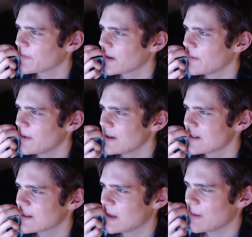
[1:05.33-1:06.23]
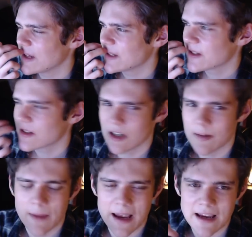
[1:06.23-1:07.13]
basically my sister
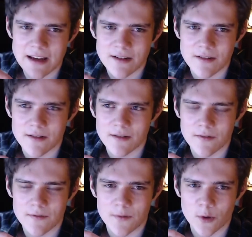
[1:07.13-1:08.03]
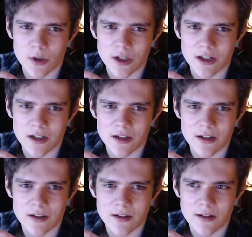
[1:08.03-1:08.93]
paid for
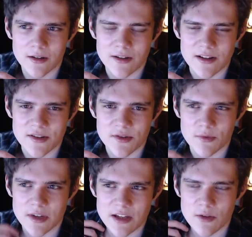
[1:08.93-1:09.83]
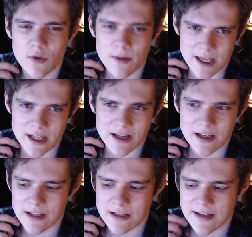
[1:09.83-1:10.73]
these three women
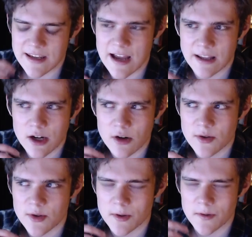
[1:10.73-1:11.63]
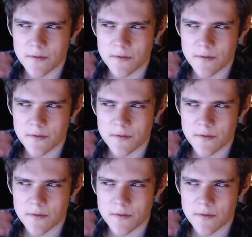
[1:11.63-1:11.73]
in yellow sort of